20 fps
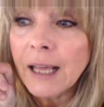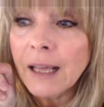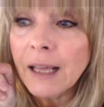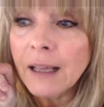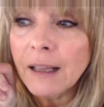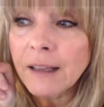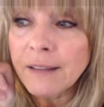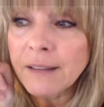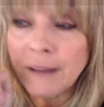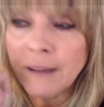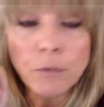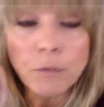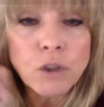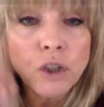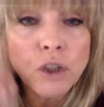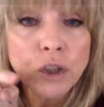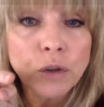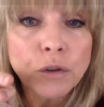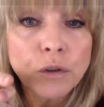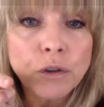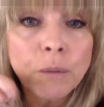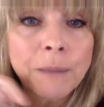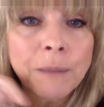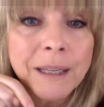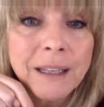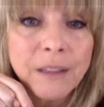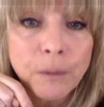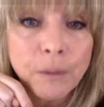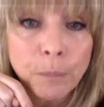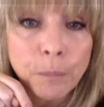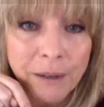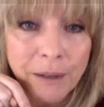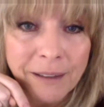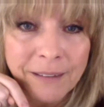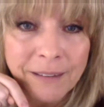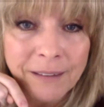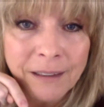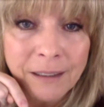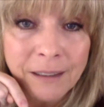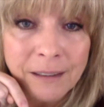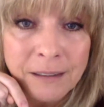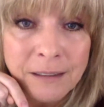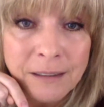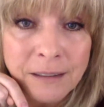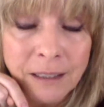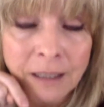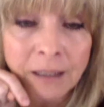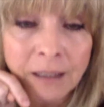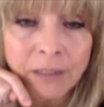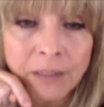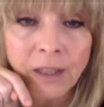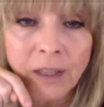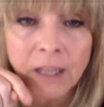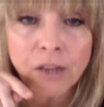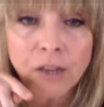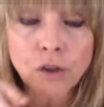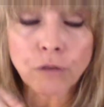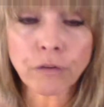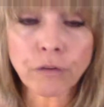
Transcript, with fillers: It's up to you to make it the present. And in the age of